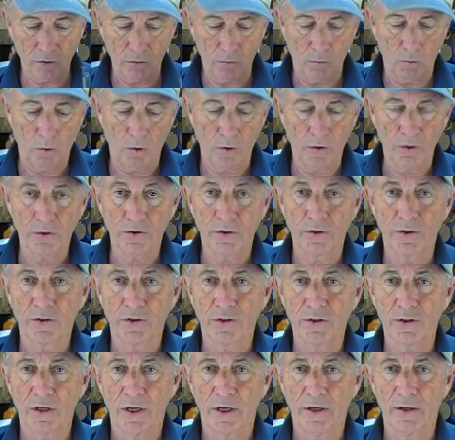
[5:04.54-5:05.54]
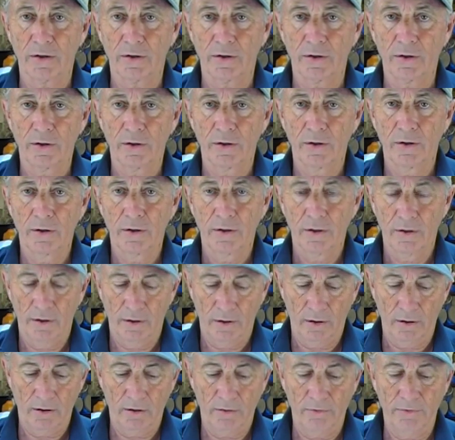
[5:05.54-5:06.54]
towards the center
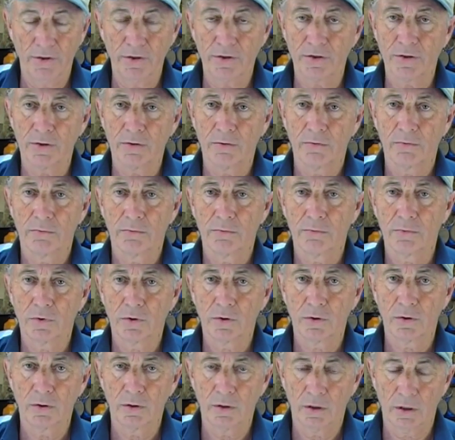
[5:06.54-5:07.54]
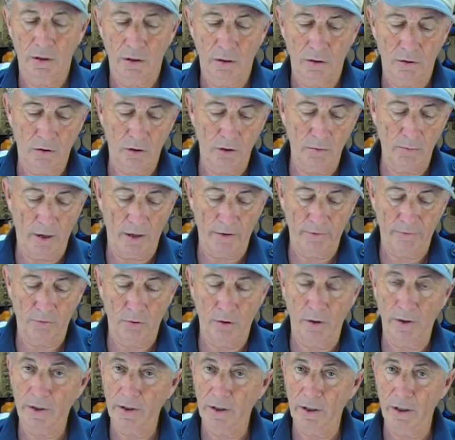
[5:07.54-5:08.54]
of this
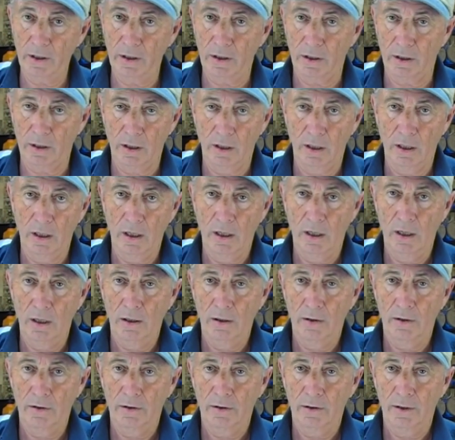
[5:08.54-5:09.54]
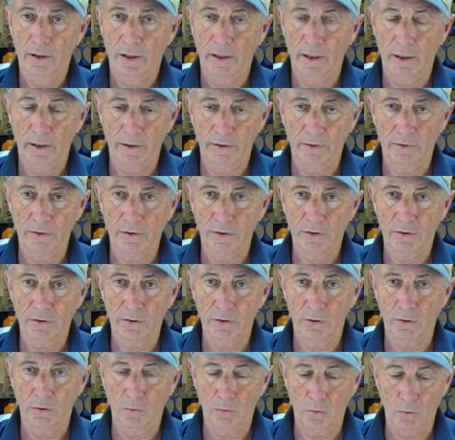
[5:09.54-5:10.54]
2x4 uh, here. And
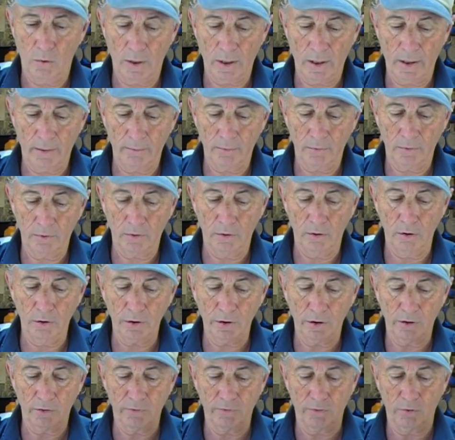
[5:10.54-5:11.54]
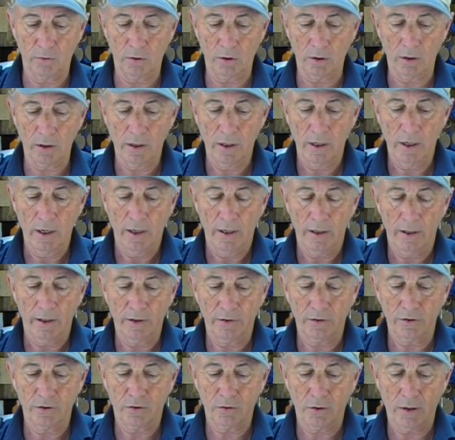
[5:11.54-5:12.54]
so what I'm looking for
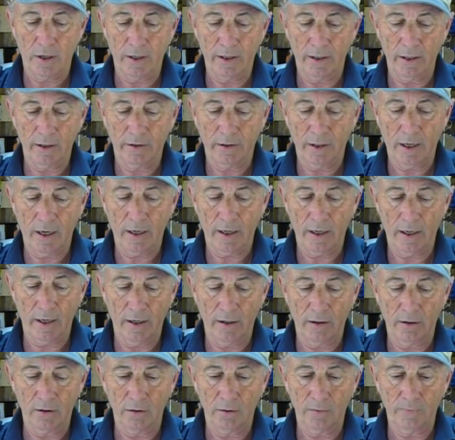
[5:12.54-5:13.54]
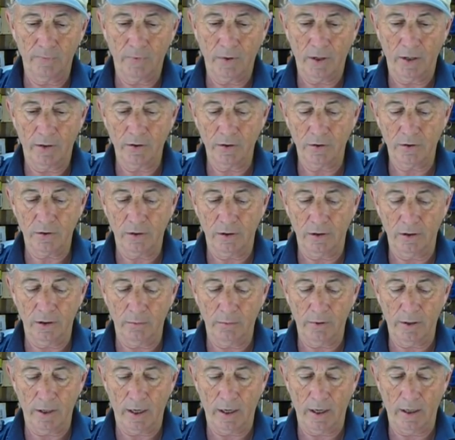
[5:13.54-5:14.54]
is to try to get that angle and just a little
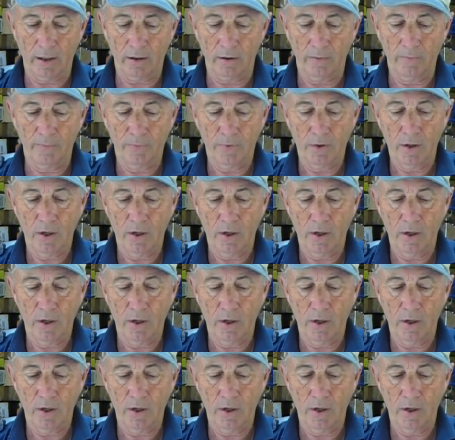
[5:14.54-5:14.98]
bit angle.